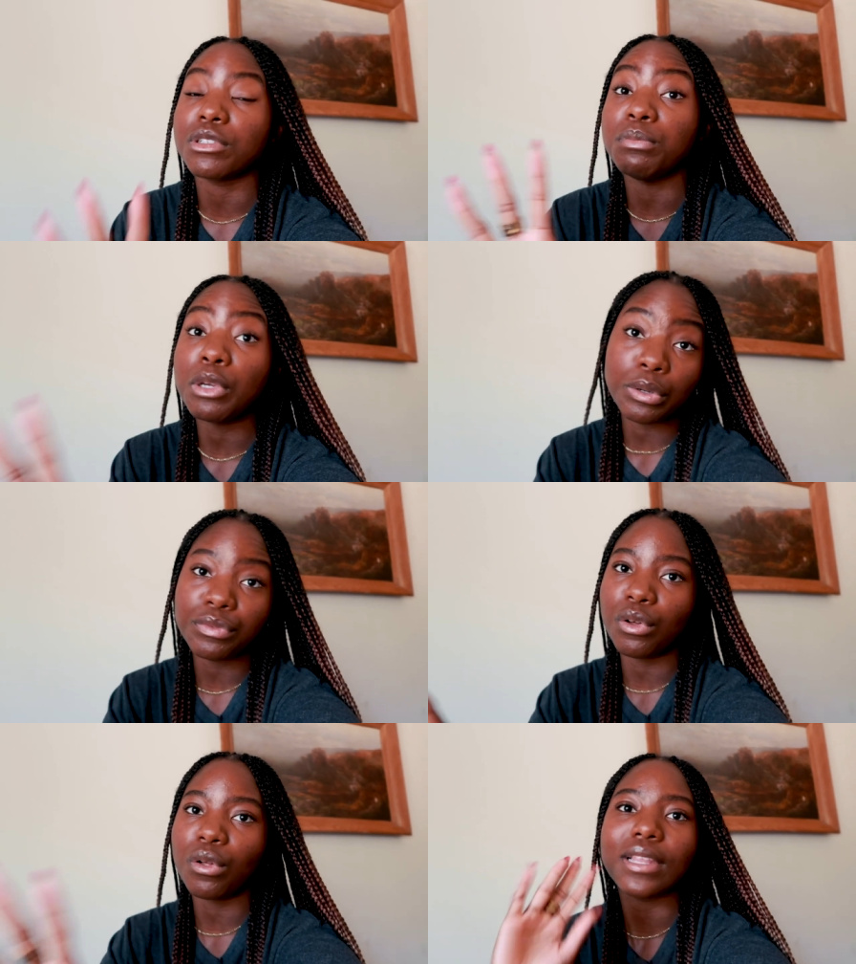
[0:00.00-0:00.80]
It was
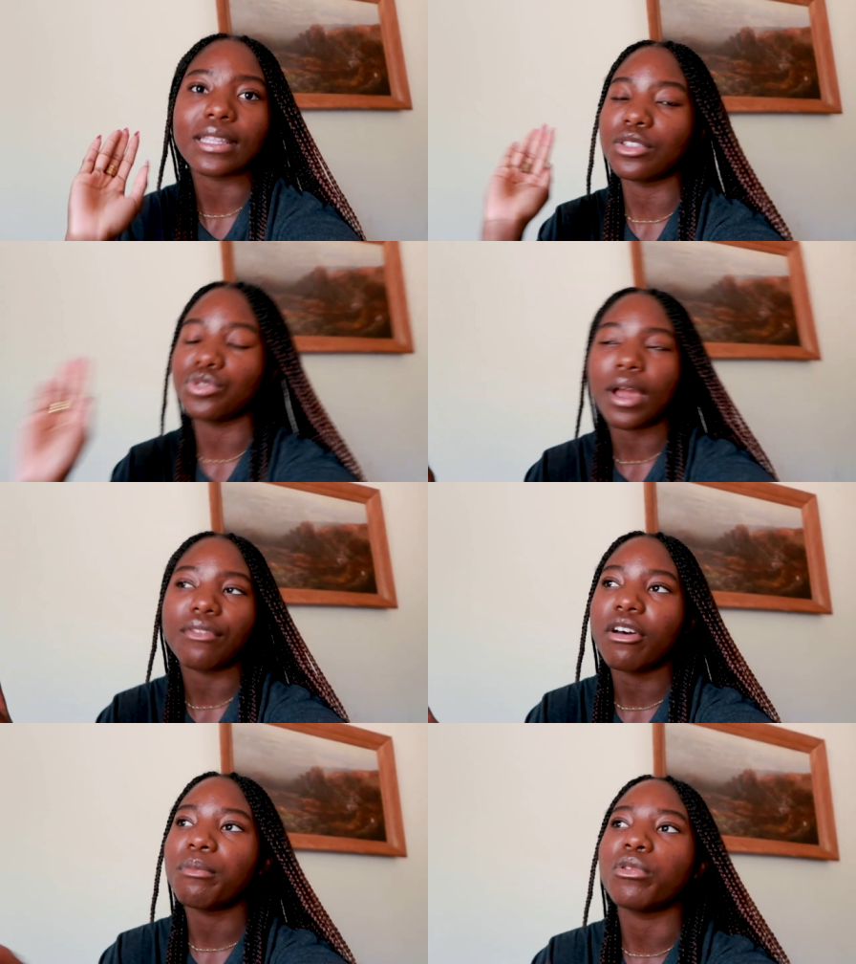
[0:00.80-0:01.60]
beautiful. Like the
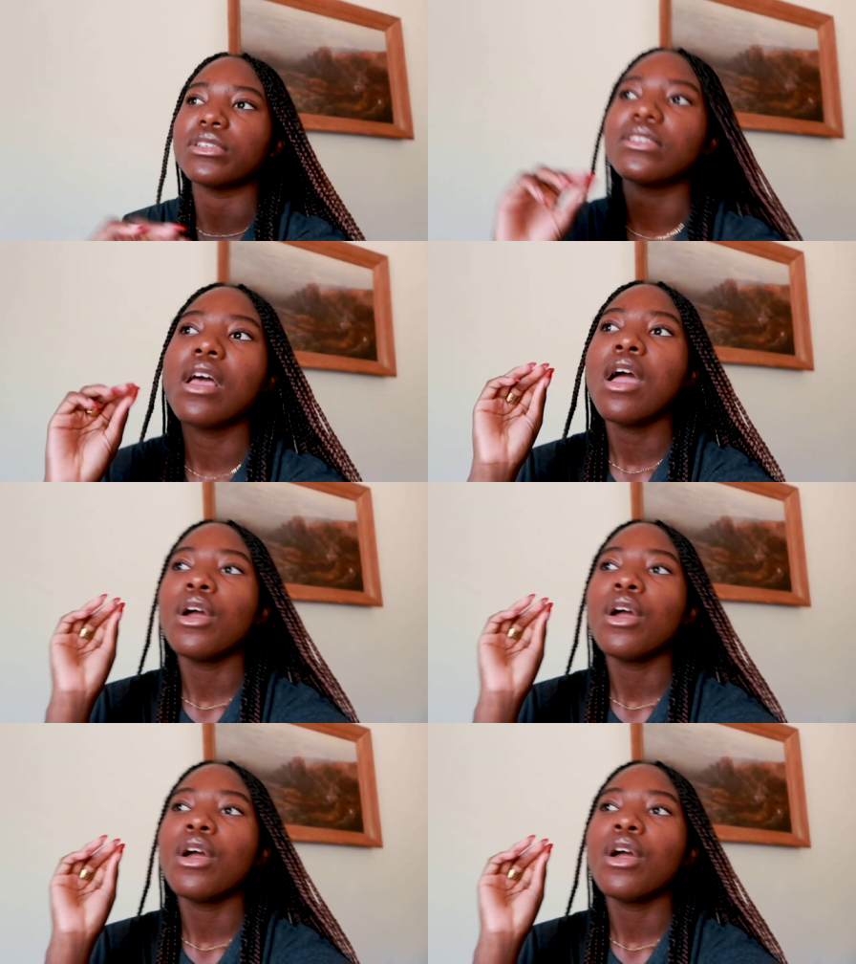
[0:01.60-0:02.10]
drive up was